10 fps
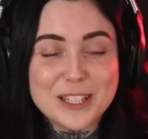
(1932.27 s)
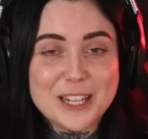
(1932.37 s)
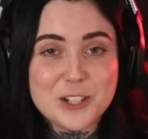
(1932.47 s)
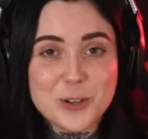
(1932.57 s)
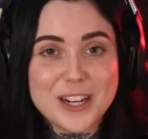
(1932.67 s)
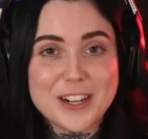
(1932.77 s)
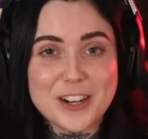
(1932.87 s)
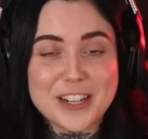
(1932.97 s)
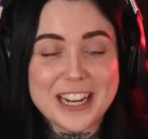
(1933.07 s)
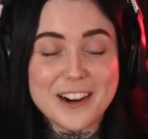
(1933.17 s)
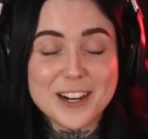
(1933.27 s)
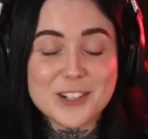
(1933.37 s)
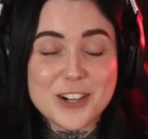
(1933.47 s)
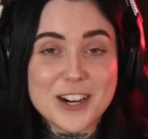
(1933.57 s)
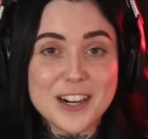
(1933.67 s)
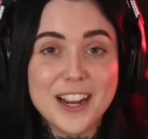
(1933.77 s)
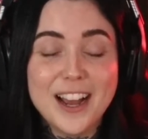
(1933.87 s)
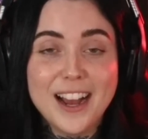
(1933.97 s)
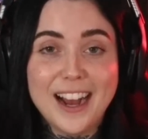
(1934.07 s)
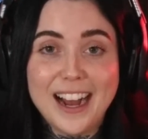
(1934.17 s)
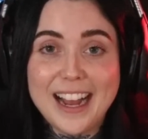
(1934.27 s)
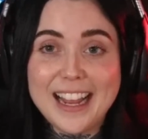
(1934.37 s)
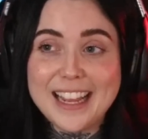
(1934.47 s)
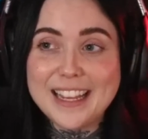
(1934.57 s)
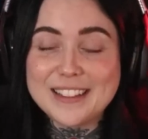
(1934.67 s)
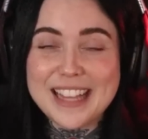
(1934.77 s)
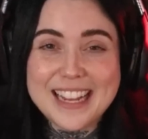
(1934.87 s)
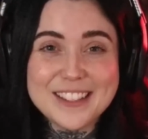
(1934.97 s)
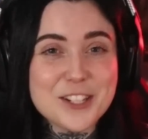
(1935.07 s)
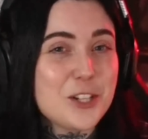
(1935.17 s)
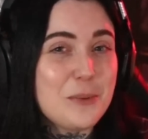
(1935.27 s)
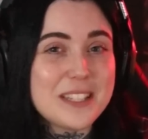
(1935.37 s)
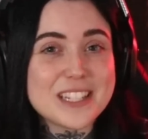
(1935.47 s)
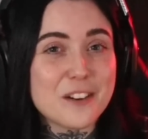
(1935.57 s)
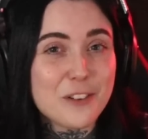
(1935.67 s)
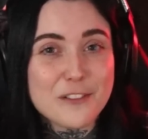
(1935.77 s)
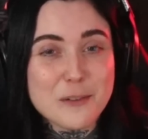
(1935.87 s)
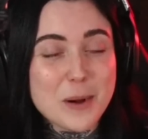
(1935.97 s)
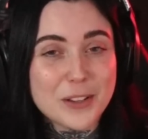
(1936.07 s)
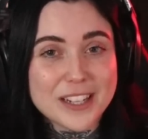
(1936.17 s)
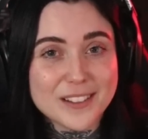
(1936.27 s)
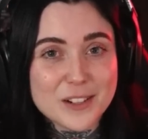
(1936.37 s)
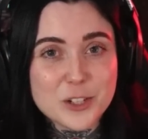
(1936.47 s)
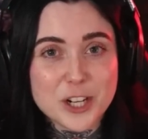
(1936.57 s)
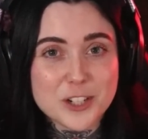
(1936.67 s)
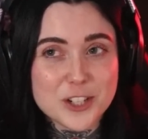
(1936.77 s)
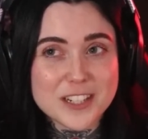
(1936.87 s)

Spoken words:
enjoyed her character. I like that she was different from all the other judges. You